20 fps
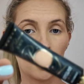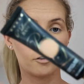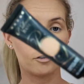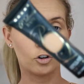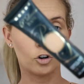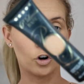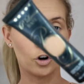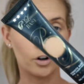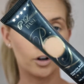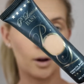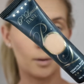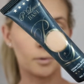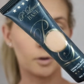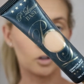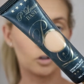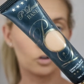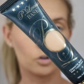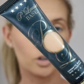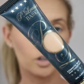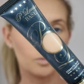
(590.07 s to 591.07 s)
I forgot, I'm
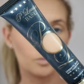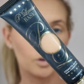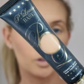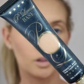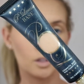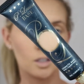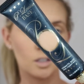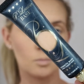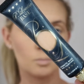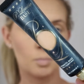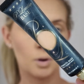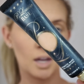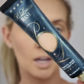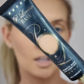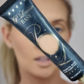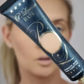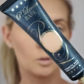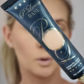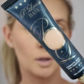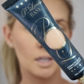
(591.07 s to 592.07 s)
gonna go in with this
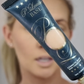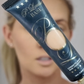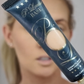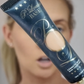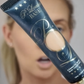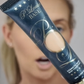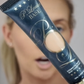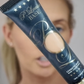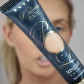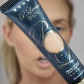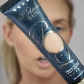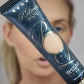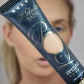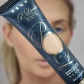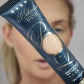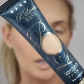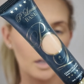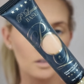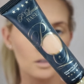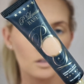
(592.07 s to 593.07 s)
P. Louise eyeshadow
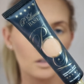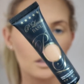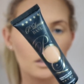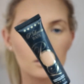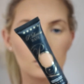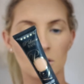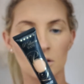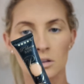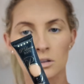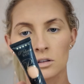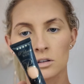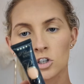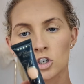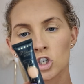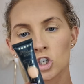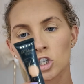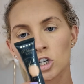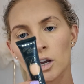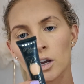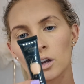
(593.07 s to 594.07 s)
base. It's in the
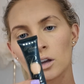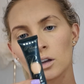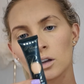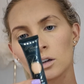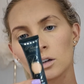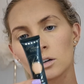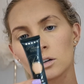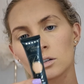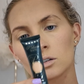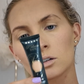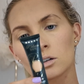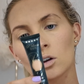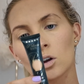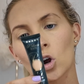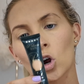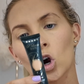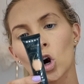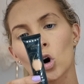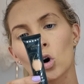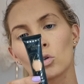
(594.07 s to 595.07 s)
shade
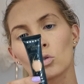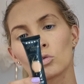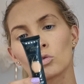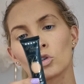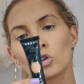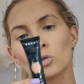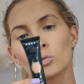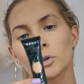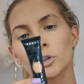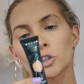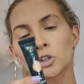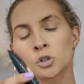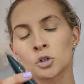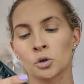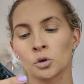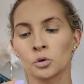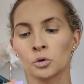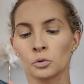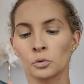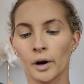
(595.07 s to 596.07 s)
Rumor
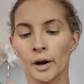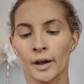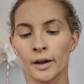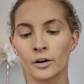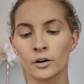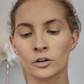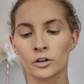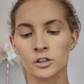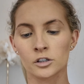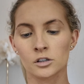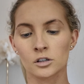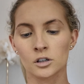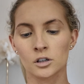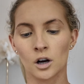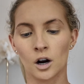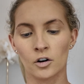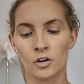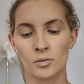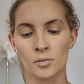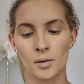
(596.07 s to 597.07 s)
2. And honestly,
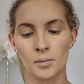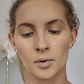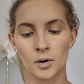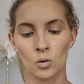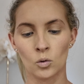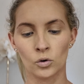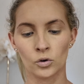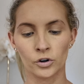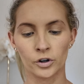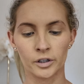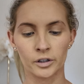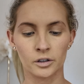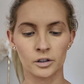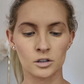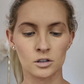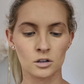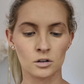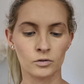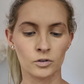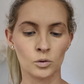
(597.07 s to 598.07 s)
I remember ordering
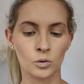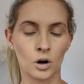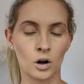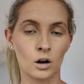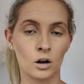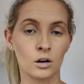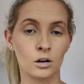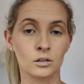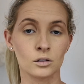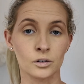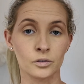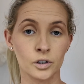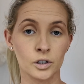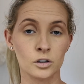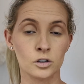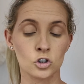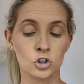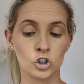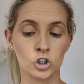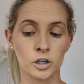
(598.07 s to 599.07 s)
this. If you are living
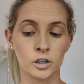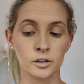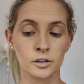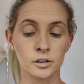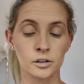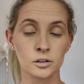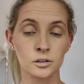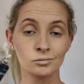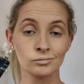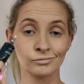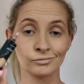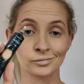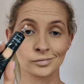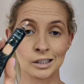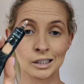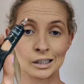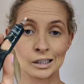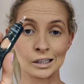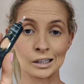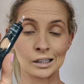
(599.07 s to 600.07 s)
in Australia,
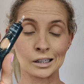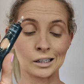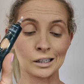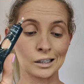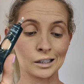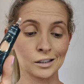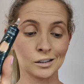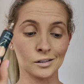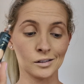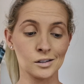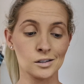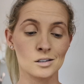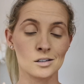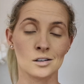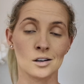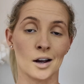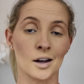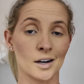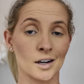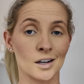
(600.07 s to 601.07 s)
this is
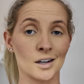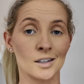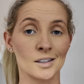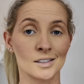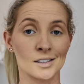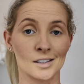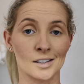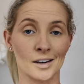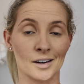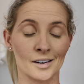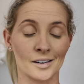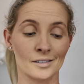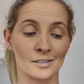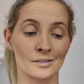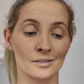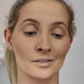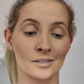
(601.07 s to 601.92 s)
kind of hard to get.